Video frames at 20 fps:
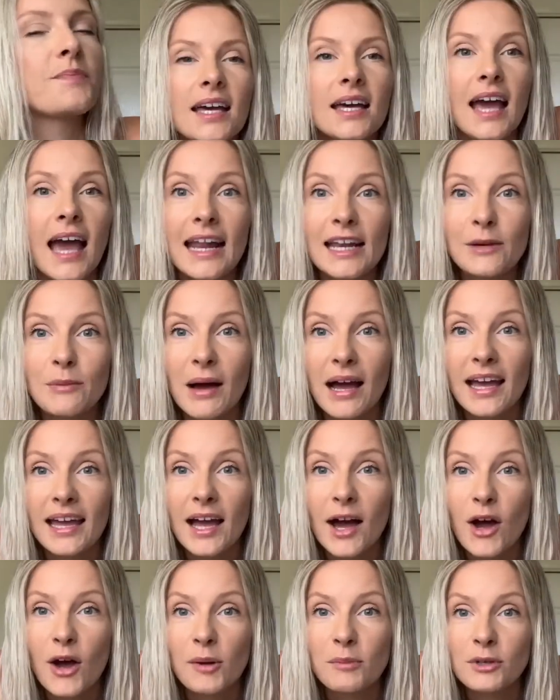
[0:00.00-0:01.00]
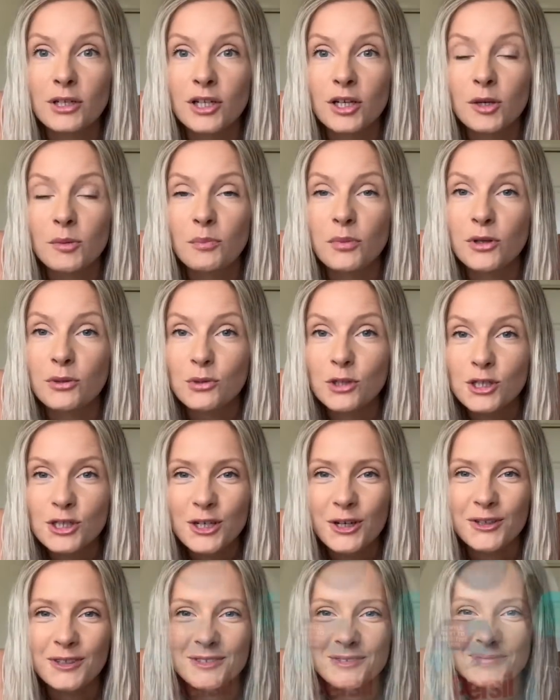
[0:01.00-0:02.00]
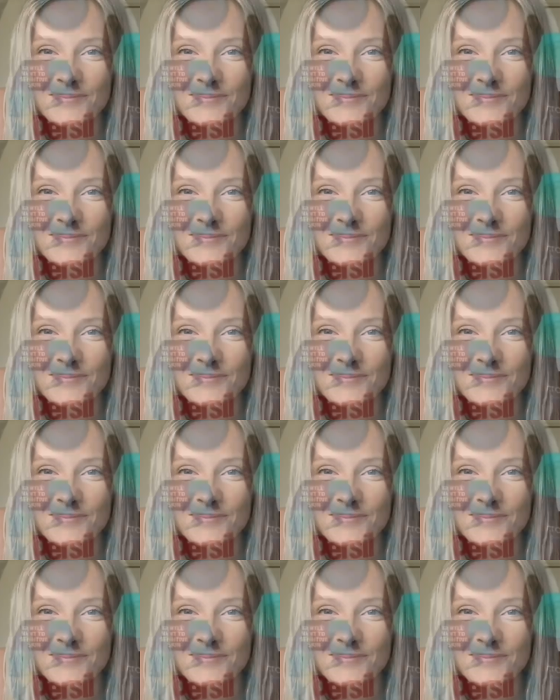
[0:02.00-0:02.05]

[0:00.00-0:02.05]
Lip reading: Anyway, I'm gonna put the washing on.